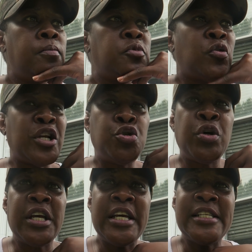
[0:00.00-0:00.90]
so that you
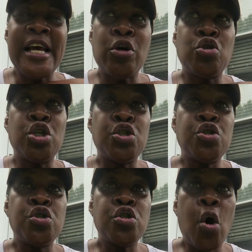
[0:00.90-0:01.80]
can get down to
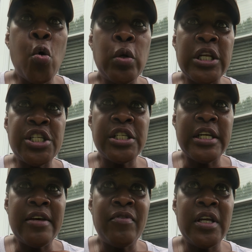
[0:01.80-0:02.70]
soulish
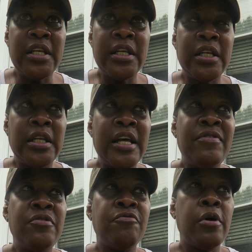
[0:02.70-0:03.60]

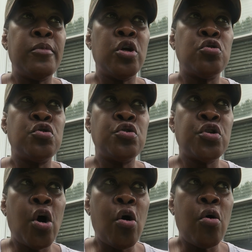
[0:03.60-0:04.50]
living from your
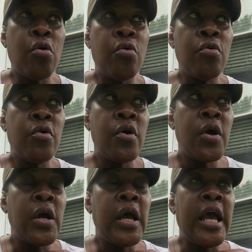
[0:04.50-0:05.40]
soul.
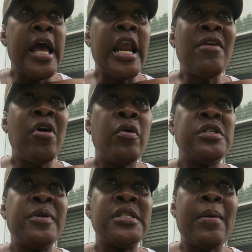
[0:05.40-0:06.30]
And I've
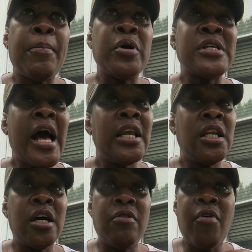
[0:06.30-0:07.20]
always been the type of person, I
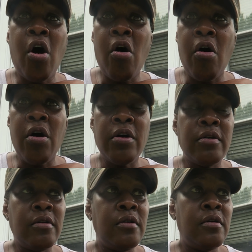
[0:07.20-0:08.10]
love hard.